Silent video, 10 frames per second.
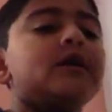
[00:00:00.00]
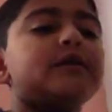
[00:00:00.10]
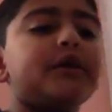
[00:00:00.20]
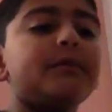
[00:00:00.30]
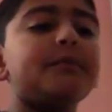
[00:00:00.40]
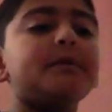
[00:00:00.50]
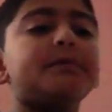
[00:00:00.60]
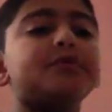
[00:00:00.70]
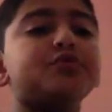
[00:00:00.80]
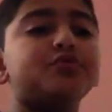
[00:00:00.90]
Some
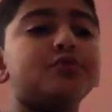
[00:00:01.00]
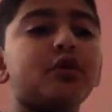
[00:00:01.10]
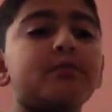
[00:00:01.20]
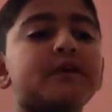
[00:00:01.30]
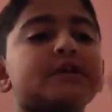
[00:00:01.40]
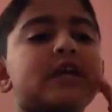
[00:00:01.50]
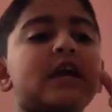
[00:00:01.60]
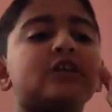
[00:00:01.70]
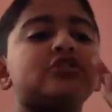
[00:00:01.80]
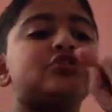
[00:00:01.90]
people do know because I
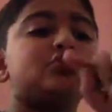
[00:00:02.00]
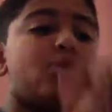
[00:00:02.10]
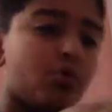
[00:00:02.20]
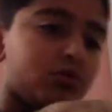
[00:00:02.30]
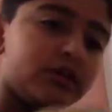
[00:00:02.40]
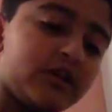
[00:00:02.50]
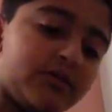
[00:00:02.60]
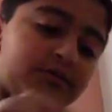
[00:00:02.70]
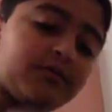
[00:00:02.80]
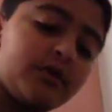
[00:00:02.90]
actually told
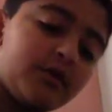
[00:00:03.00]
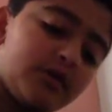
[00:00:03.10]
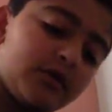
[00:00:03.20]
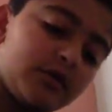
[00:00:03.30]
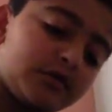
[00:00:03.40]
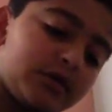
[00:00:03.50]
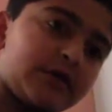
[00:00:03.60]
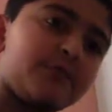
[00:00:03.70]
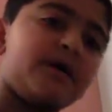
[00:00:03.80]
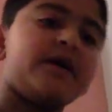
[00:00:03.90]
them,
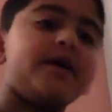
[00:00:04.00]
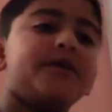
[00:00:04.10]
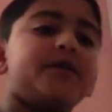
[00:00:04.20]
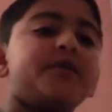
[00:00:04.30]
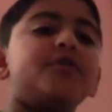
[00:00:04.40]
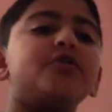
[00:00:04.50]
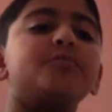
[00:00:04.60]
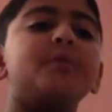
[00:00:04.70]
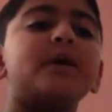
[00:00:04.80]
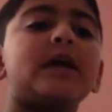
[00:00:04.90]
like my
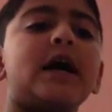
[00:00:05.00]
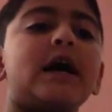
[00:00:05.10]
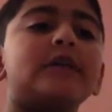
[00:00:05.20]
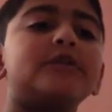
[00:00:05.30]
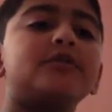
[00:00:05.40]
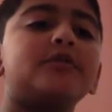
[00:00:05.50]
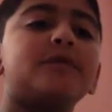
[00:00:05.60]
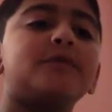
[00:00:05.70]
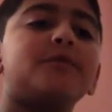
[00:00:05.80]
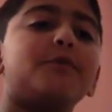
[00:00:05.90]
good buddy Adil
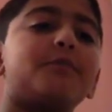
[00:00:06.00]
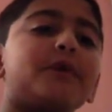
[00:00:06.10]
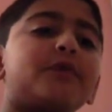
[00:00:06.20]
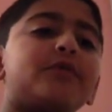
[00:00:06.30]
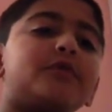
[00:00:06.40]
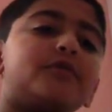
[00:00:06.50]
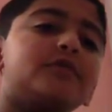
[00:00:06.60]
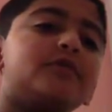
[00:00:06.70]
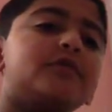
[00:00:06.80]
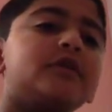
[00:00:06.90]
from the Pickle
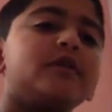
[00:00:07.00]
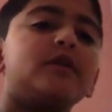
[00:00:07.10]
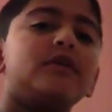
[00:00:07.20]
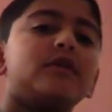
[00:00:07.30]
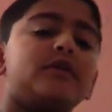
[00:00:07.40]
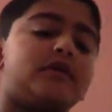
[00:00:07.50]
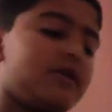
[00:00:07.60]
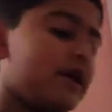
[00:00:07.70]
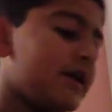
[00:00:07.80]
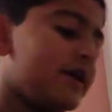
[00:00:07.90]
Zone.
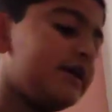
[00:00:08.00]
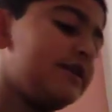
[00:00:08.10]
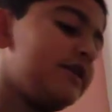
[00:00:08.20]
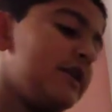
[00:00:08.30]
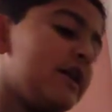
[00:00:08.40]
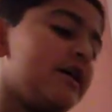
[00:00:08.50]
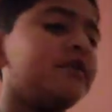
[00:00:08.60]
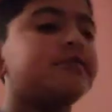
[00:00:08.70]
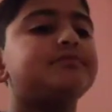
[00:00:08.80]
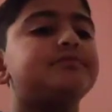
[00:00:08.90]
And
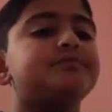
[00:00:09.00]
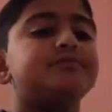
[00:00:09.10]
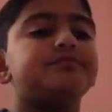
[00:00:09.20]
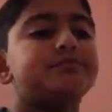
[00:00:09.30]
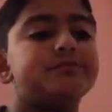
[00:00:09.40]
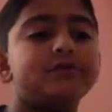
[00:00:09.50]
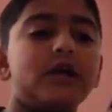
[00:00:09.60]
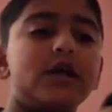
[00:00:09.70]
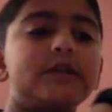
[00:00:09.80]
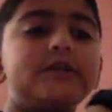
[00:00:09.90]
yeah,
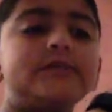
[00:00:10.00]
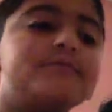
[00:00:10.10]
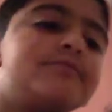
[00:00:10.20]
got it.